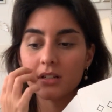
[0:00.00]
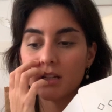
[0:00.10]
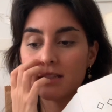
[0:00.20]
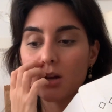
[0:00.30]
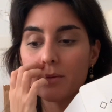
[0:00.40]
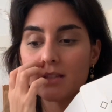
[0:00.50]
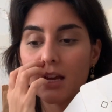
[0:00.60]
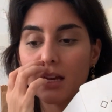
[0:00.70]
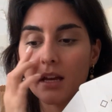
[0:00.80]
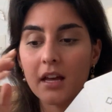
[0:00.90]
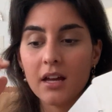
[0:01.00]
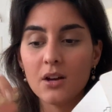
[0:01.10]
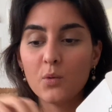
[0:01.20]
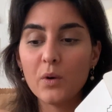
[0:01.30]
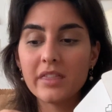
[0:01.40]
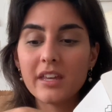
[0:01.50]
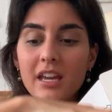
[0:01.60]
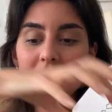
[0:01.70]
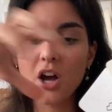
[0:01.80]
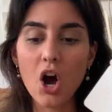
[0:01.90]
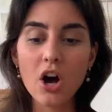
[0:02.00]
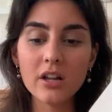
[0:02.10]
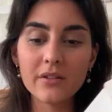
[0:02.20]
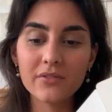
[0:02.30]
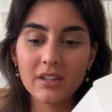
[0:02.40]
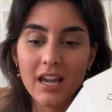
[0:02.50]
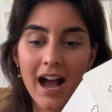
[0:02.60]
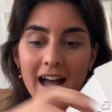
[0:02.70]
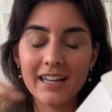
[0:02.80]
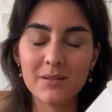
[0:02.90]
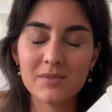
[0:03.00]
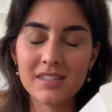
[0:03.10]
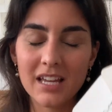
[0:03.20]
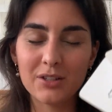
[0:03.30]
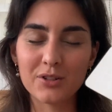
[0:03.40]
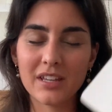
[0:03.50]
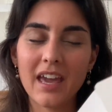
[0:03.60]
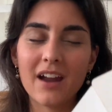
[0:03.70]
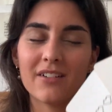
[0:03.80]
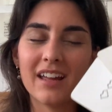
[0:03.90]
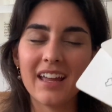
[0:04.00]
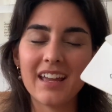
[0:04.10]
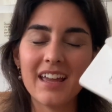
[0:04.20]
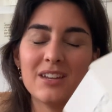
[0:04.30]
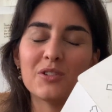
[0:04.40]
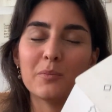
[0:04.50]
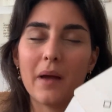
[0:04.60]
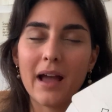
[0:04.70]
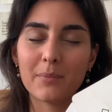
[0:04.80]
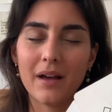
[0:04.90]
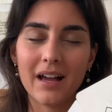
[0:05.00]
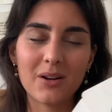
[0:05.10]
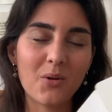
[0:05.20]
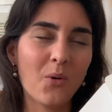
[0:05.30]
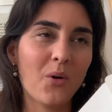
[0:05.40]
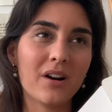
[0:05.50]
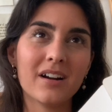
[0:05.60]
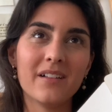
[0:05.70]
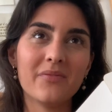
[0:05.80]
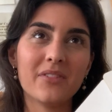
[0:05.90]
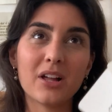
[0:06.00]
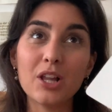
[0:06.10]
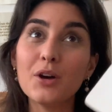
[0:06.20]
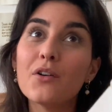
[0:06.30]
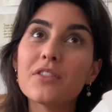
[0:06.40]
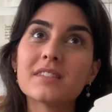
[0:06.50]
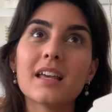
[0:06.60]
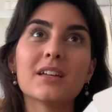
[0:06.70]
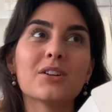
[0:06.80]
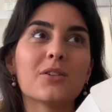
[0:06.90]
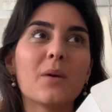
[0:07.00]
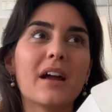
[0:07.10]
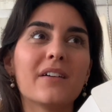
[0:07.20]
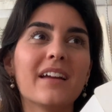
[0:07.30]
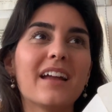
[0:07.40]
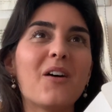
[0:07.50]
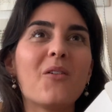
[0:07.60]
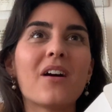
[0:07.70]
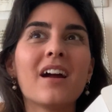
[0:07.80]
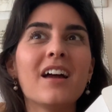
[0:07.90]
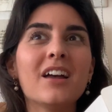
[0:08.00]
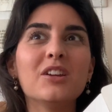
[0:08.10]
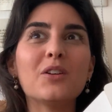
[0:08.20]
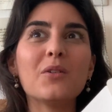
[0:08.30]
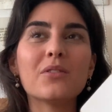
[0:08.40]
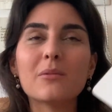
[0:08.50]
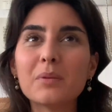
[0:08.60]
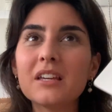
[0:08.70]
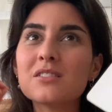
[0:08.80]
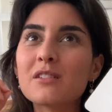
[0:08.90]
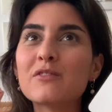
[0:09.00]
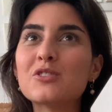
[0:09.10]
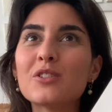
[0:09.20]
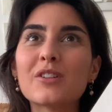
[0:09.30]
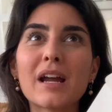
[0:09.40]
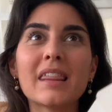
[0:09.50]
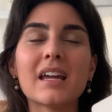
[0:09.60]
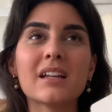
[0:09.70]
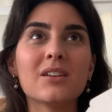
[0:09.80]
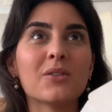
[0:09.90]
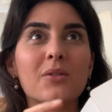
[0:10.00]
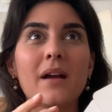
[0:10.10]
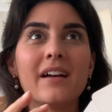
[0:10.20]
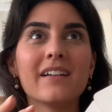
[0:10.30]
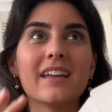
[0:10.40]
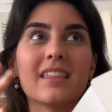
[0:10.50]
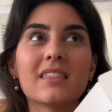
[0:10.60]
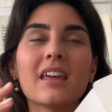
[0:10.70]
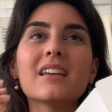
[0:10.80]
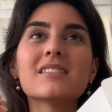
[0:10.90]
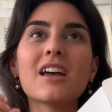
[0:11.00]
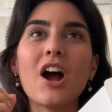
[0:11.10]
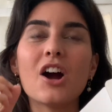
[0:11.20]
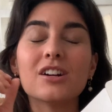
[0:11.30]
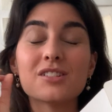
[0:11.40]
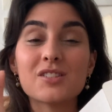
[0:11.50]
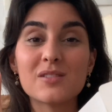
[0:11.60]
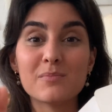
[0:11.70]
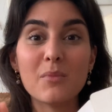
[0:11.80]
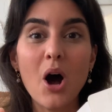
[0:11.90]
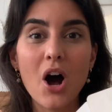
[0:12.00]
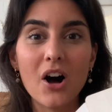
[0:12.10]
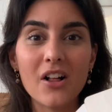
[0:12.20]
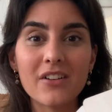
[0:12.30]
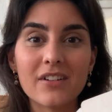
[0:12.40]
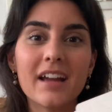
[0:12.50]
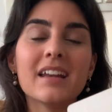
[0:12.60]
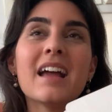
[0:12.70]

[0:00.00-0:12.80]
it's almost like within all of the items that you're carrying in your backpack, or the clothes that you're wearing, or the piece of jewelry that you're wearing, things that are small, right?